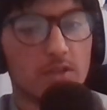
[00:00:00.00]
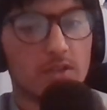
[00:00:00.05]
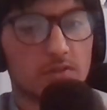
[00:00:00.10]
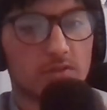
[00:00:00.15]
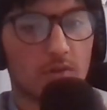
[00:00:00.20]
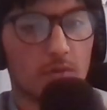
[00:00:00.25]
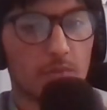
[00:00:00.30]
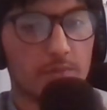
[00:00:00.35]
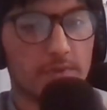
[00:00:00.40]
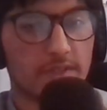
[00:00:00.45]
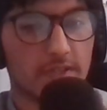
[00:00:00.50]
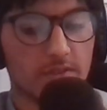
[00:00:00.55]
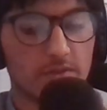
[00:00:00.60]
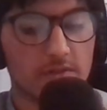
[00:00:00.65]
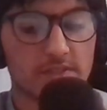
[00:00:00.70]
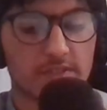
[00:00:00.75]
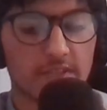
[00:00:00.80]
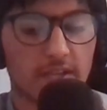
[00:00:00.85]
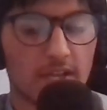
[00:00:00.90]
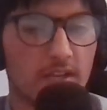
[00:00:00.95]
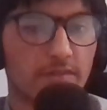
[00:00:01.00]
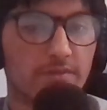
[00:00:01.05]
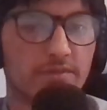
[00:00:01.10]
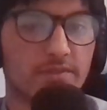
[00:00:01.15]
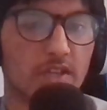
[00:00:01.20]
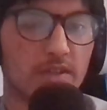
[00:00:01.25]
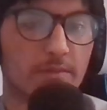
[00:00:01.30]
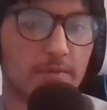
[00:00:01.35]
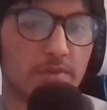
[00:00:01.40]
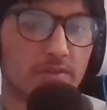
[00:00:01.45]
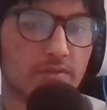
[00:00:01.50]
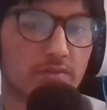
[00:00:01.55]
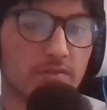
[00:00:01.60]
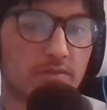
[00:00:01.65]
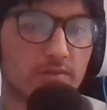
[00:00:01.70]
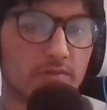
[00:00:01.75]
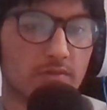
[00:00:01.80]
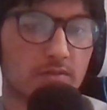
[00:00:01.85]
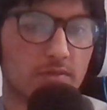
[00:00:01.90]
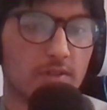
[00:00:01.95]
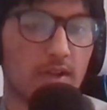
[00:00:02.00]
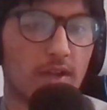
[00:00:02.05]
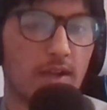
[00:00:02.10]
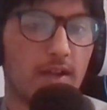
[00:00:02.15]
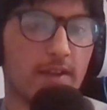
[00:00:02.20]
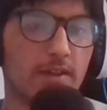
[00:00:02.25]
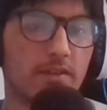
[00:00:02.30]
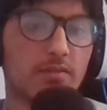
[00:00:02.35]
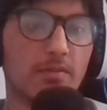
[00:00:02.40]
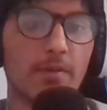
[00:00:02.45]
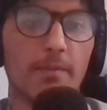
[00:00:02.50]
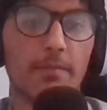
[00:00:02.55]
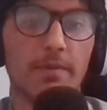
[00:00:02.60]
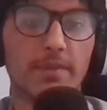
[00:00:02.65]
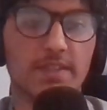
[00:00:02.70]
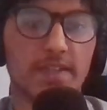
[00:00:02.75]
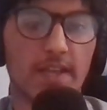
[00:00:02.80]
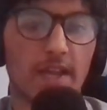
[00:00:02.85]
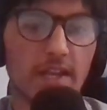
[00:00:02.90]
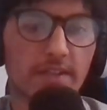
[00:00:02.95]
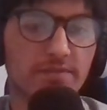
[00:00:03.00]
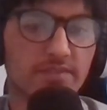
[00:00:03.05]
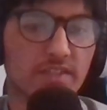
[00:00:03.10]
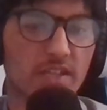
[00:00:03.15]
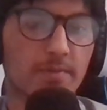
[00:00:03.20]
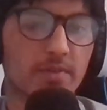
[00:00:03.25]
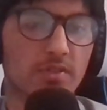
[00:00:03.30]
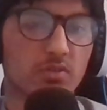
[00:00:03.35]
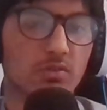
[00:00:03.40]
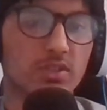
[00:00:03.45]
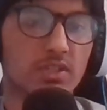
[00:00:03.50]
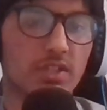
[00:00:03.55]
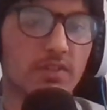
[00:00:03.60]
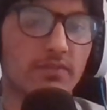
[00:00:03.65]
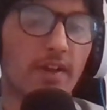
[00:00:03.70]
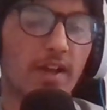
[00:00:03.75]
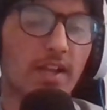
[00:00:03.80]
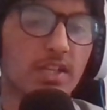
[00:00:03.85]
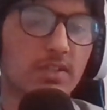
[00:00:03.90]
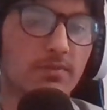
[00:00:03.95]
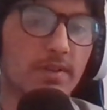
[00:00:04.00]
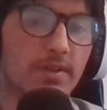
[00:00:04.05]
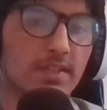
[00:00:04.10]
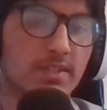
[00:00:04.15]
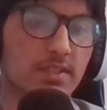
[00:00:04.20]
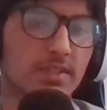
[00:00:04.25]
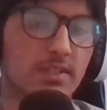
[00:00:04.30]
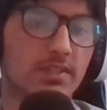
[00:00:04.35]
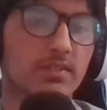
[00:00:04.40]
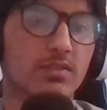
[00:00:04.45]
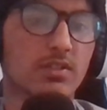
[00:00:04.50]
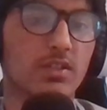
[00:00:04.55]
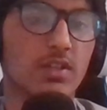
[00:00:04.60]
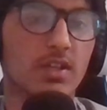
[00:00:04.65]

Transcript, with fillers: So we can use the elif statement. And remember the elif statement is only evaluated